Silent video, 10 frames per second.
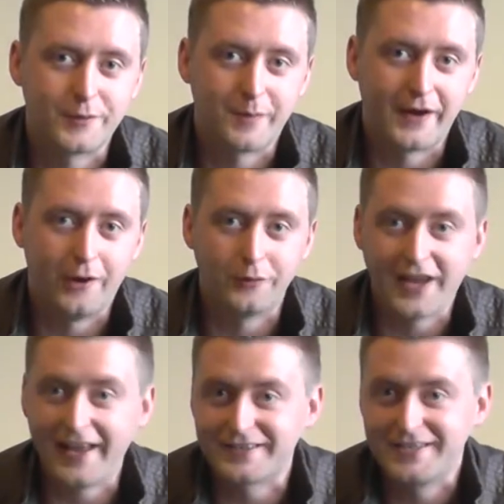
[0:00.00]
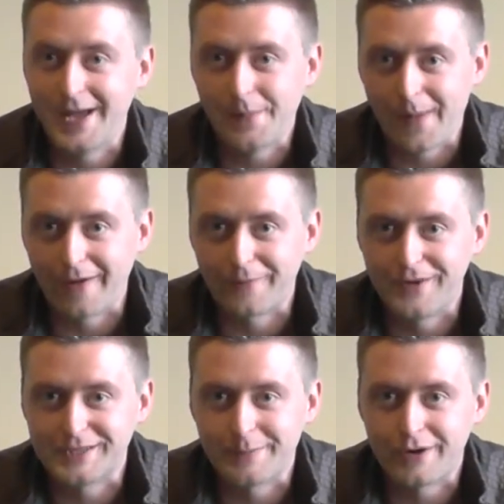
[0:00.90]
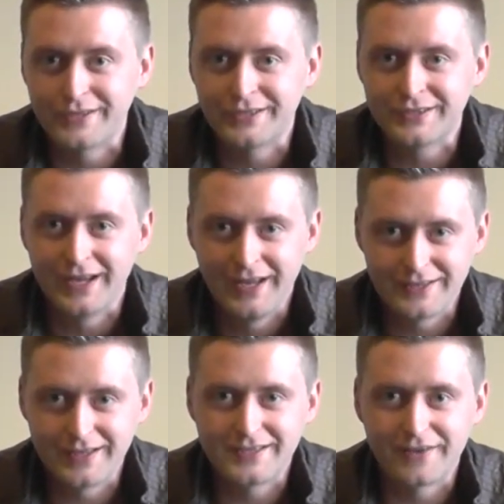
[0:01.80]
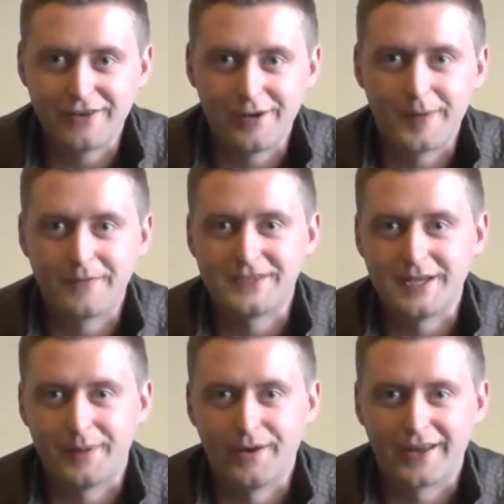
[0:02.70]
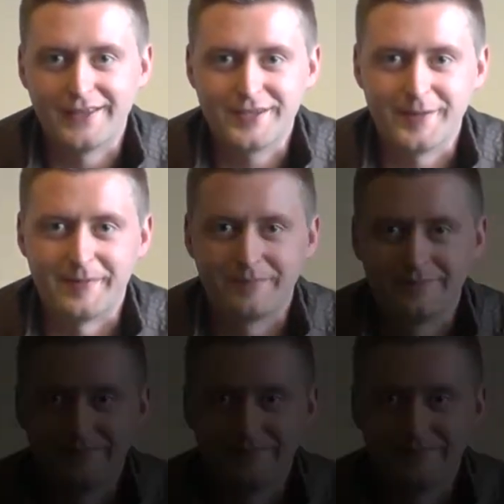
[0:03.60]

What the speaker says: with my old XDM about first impressions. So let's have a little bit of a deeper look into it.